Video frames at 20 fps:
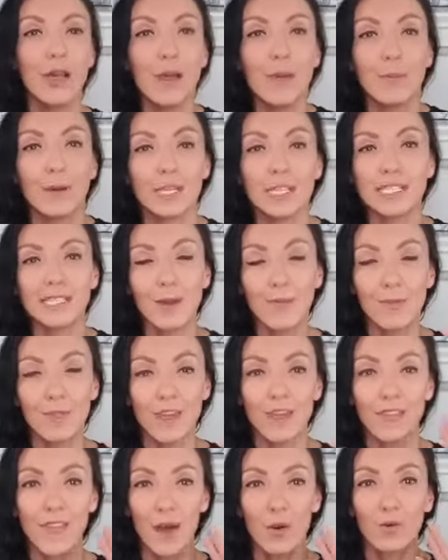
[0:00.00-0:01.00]
but
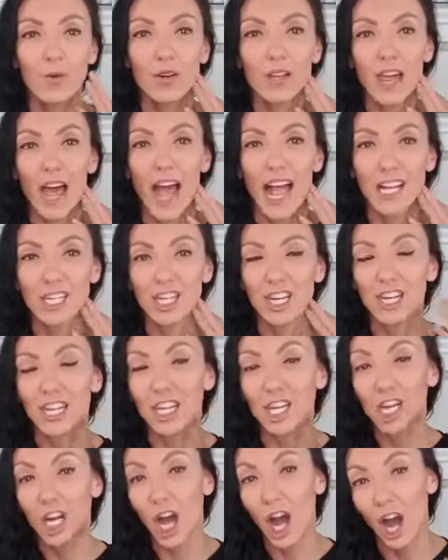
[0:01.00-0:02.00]
something that will actually
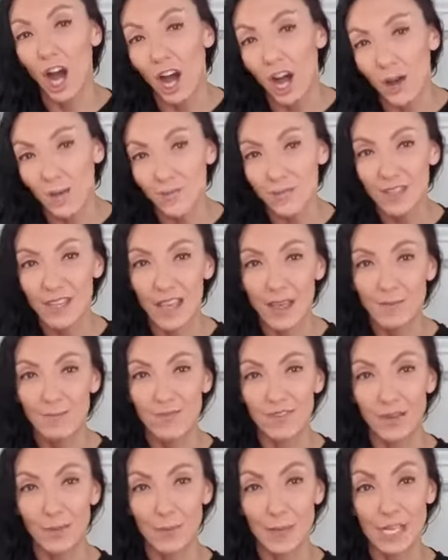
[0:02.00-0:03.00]
calm the
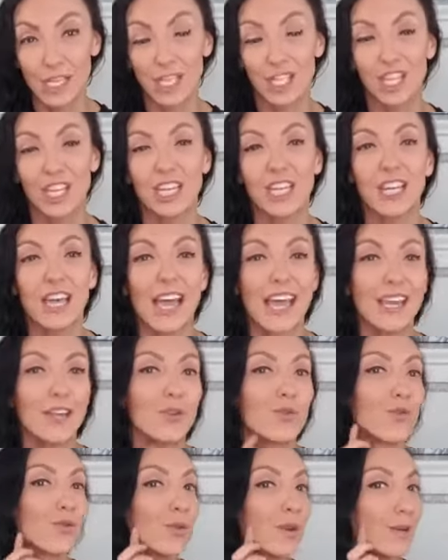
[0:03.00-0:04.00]
inflammation and
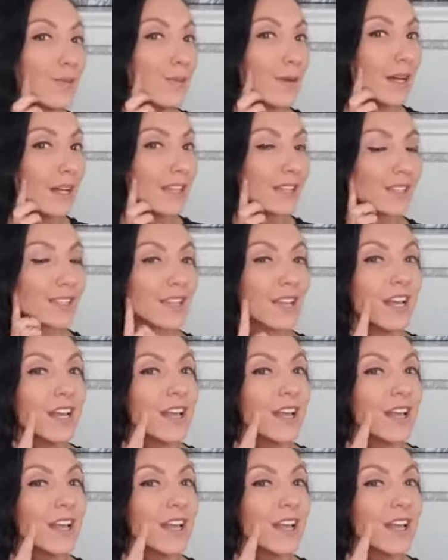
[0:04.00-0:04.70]
rebuild